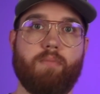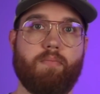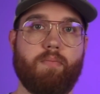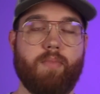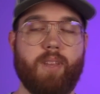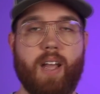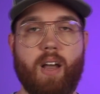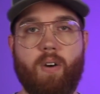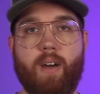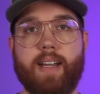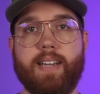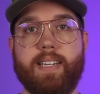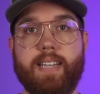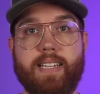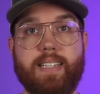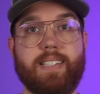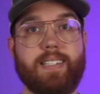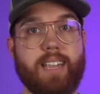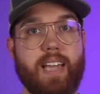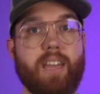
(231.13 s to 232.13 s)
Now, I
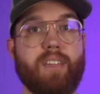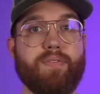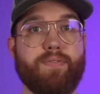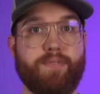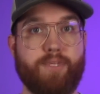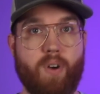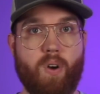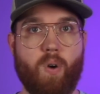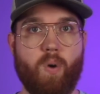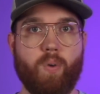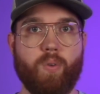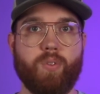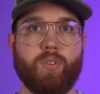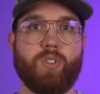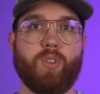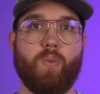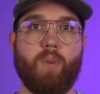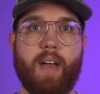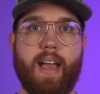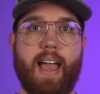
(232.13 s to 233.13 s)
did say phone.
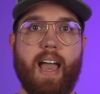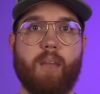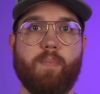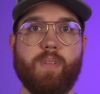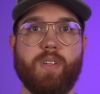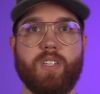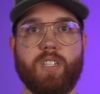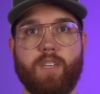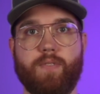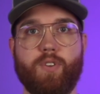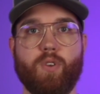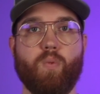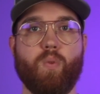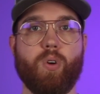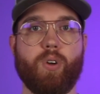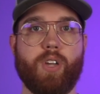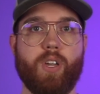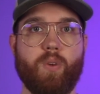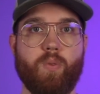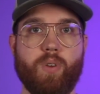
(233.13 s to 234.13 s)
So what happens if you're
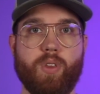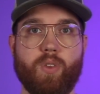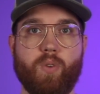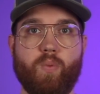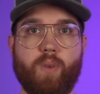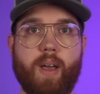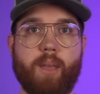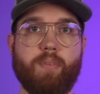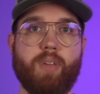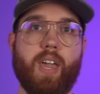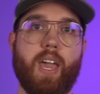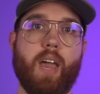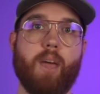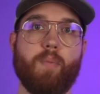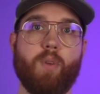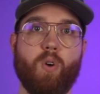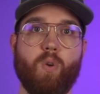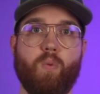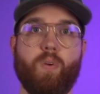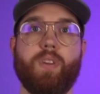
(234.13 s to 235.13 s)
working with a webcam
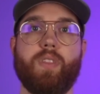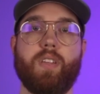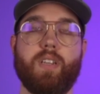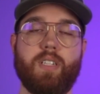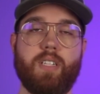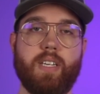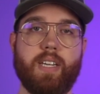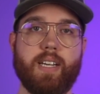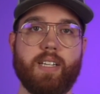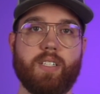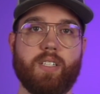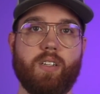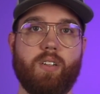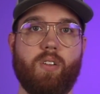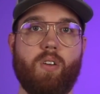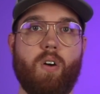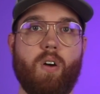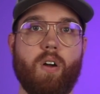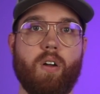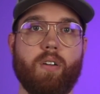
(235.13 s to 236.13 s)
or with a
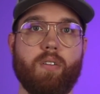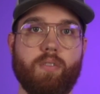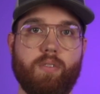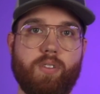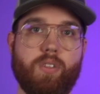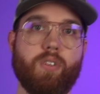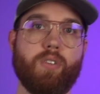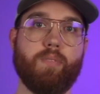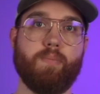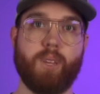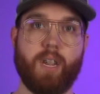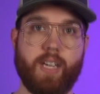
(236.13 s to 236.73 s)
DSLR, your